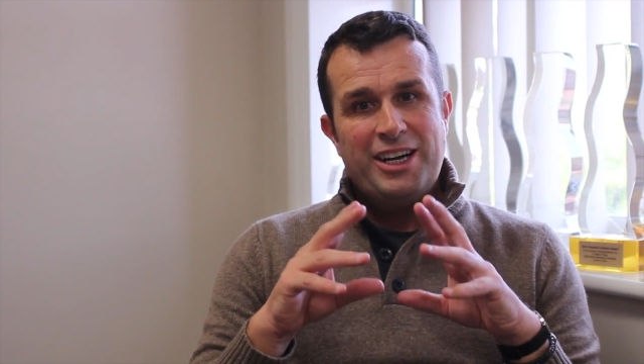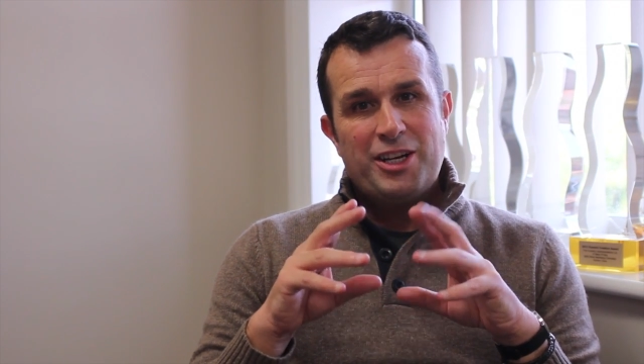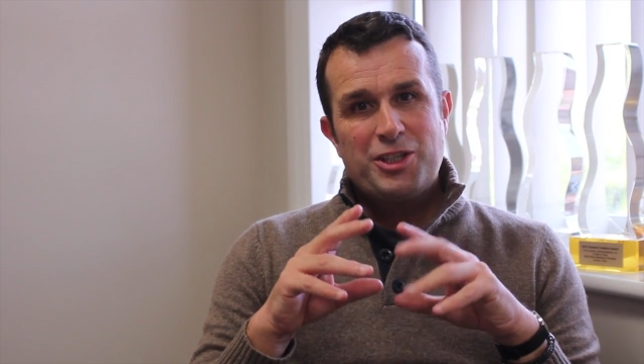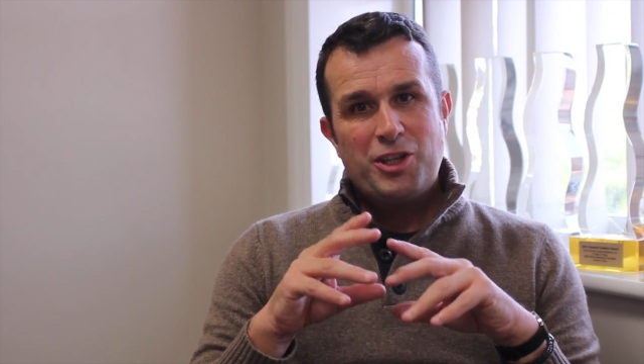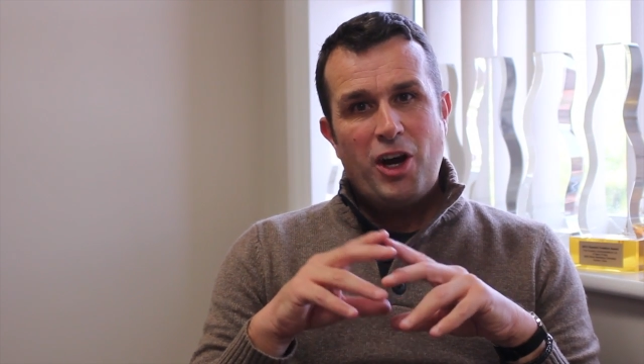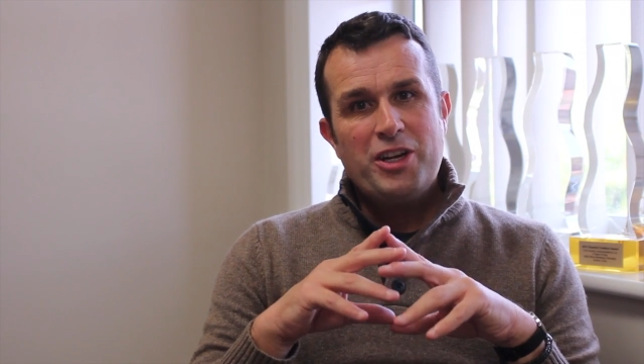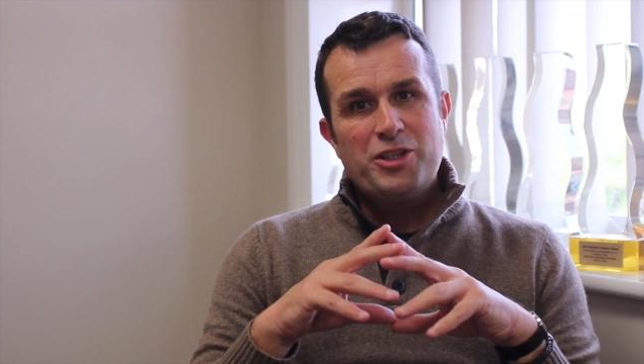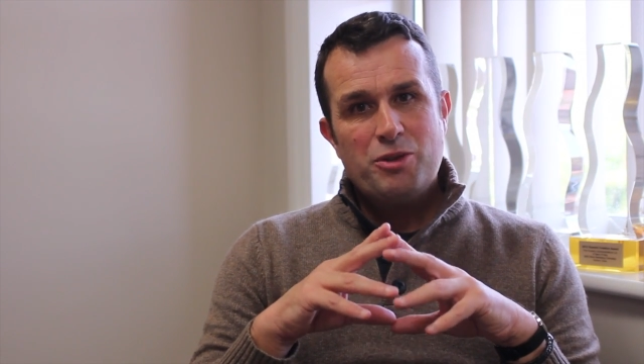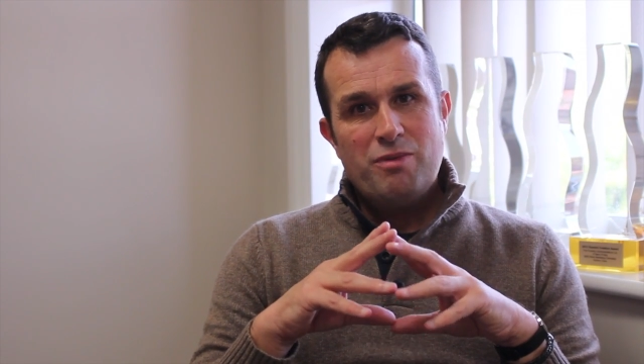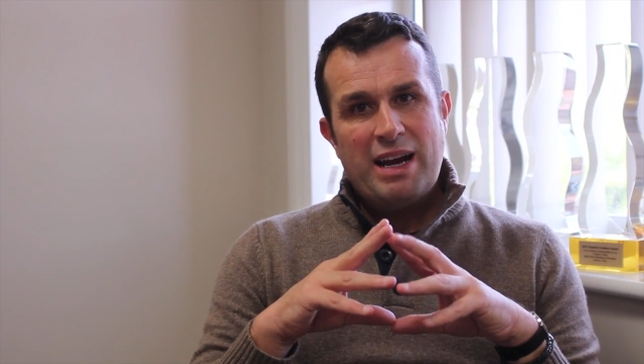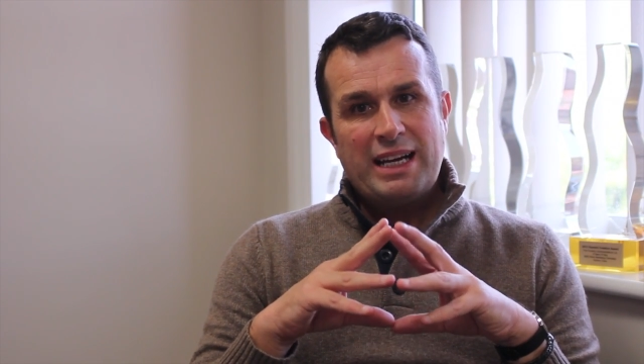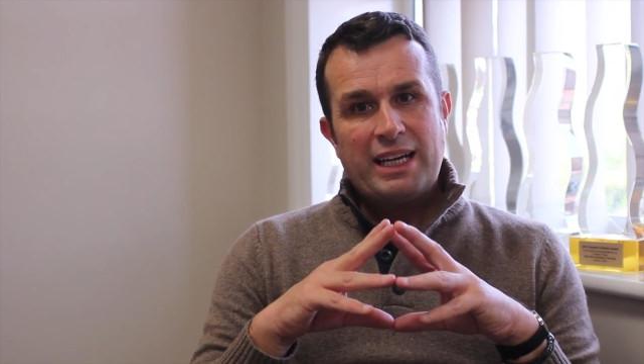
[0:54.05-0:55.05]
are starting
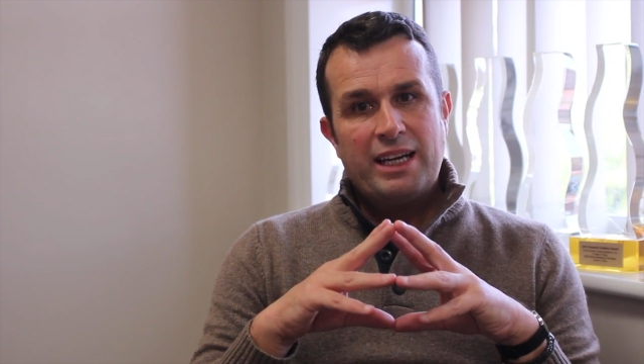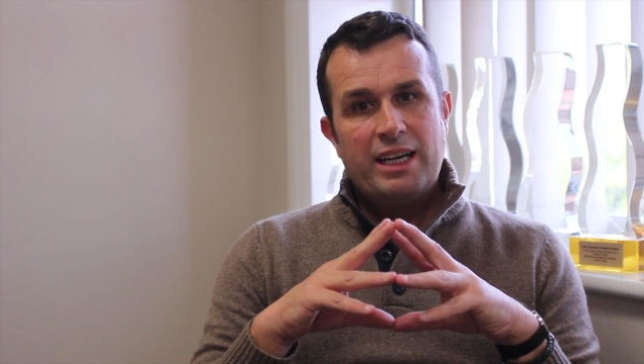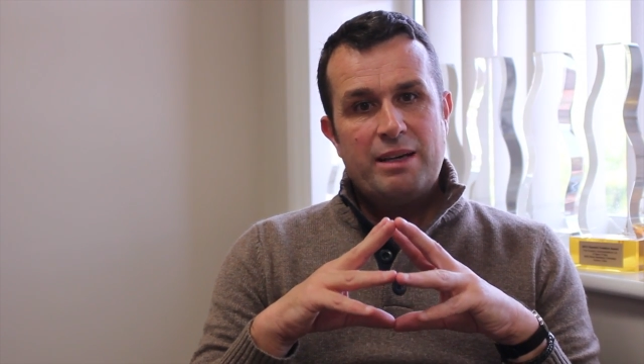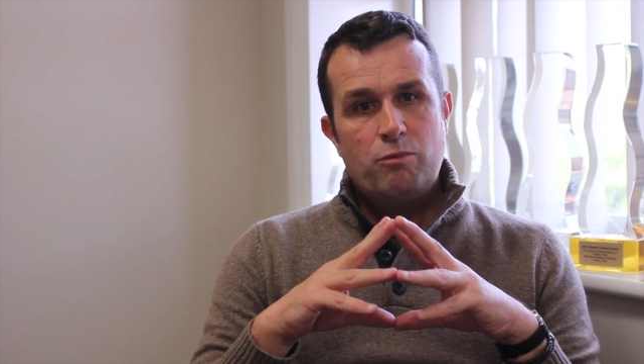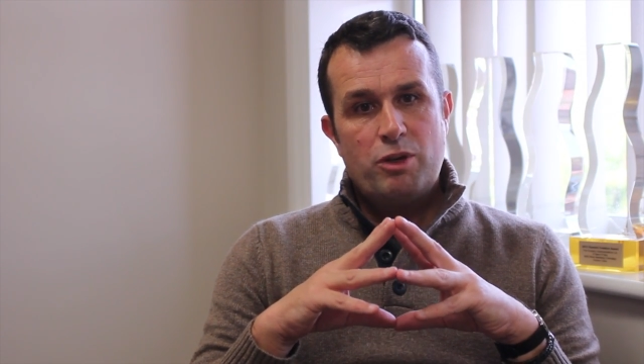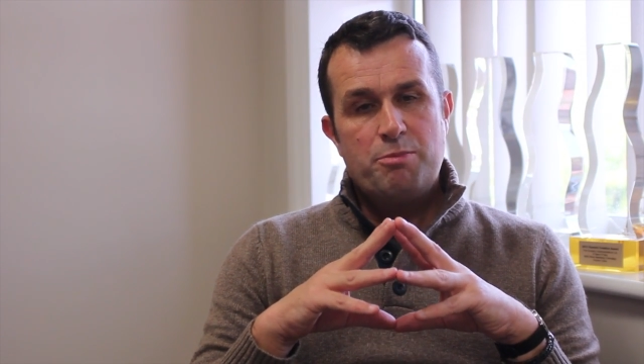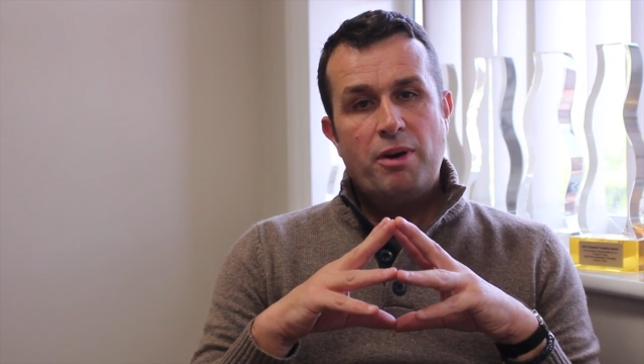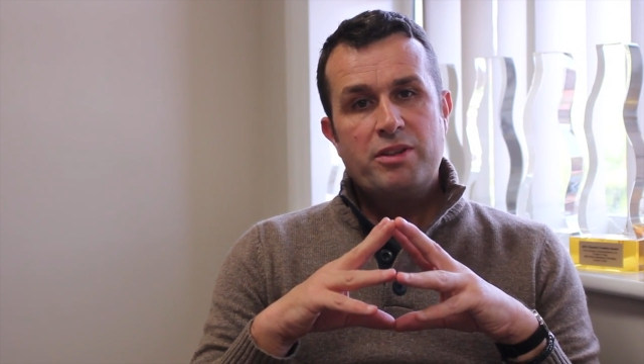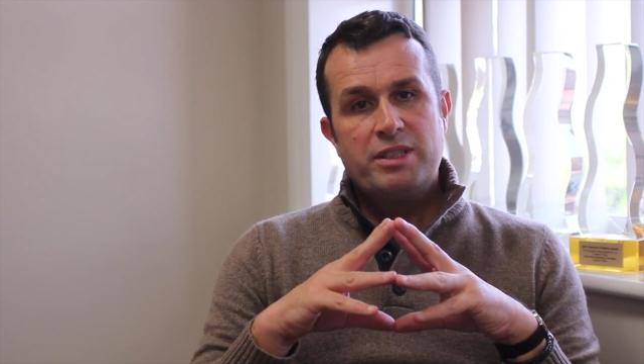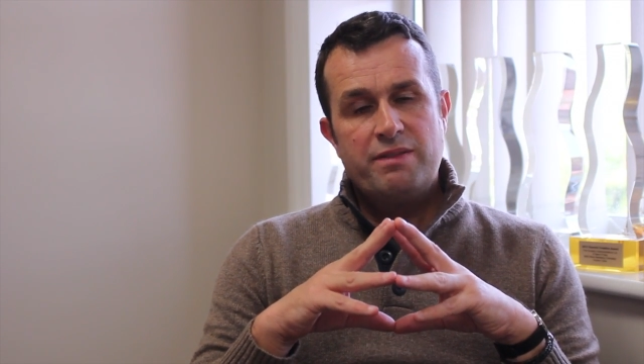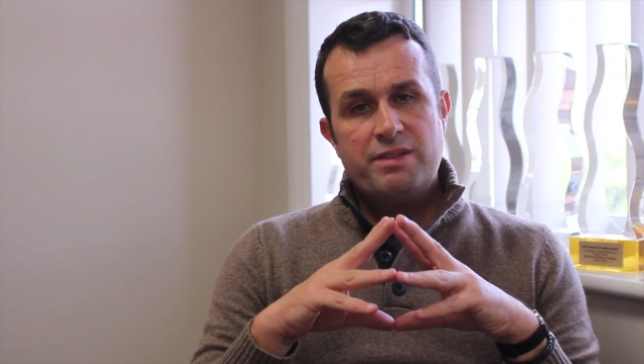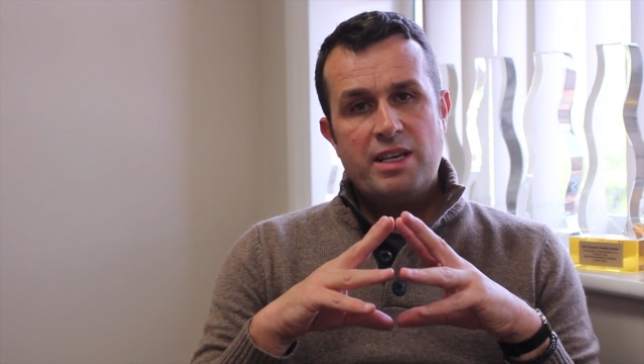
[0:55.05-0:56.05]
to rank
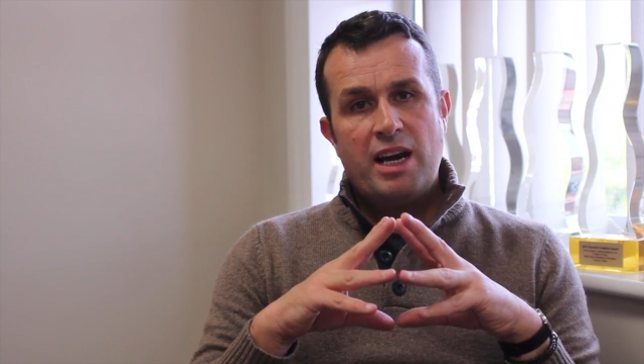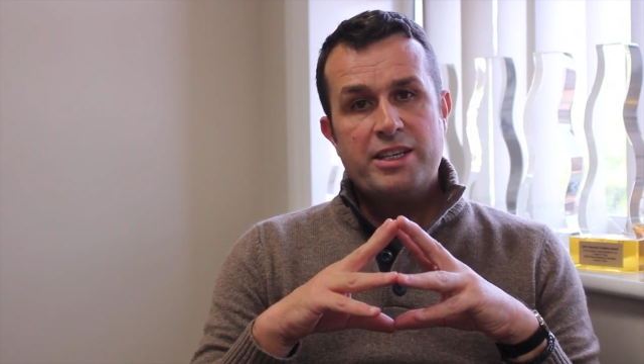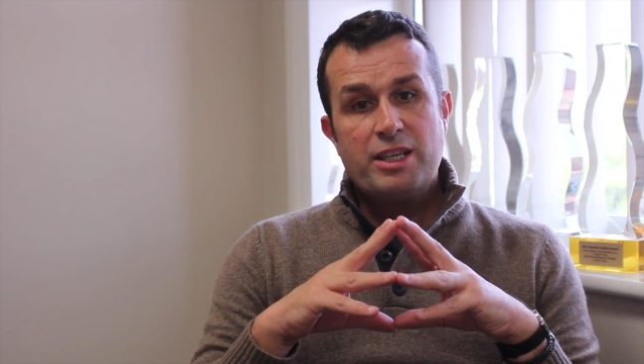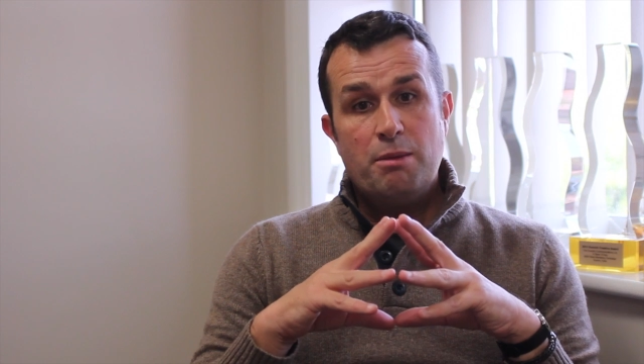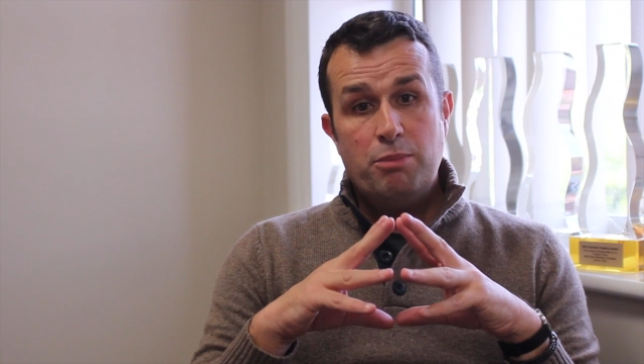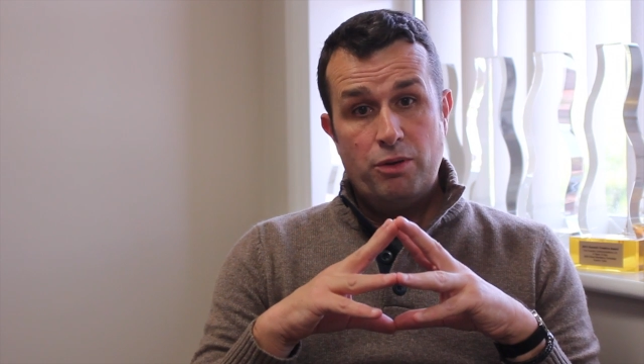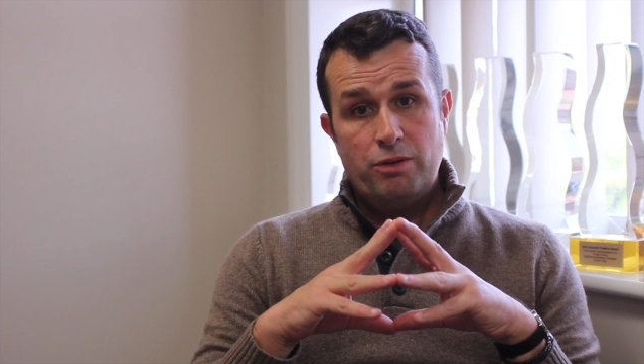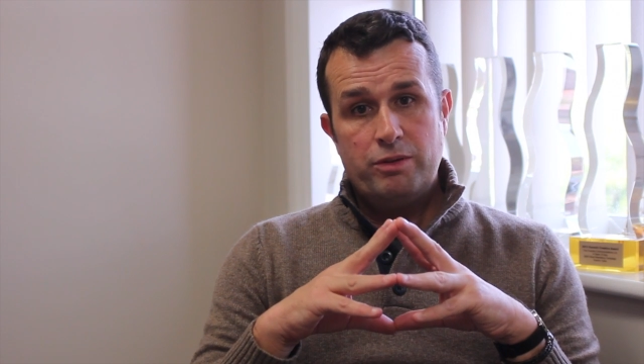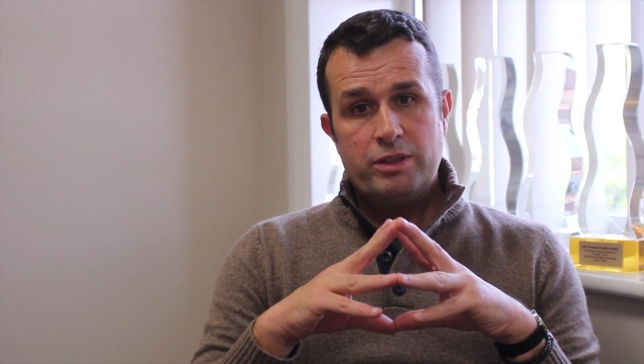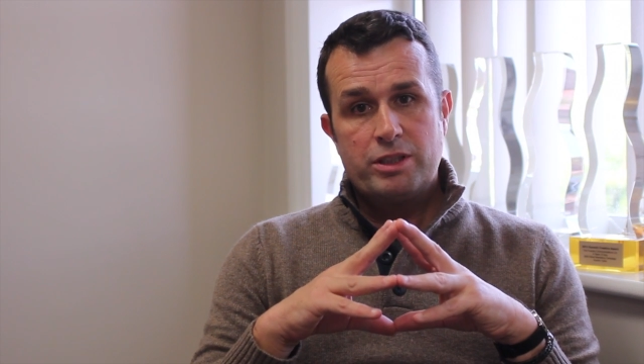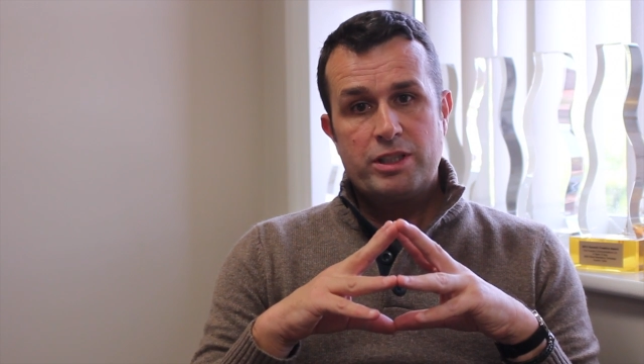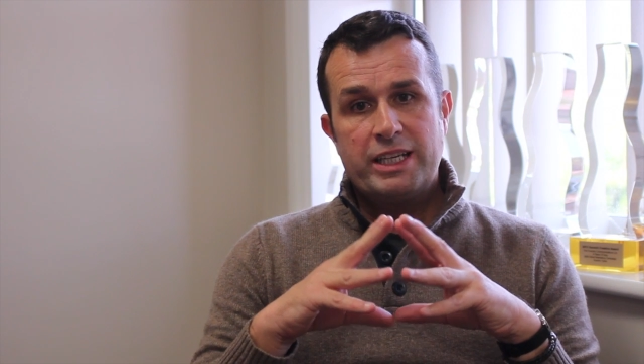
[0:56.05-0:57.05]
responsive sites above
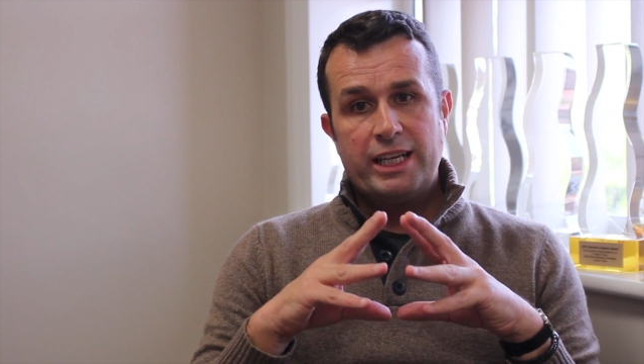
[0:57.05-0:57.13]
others,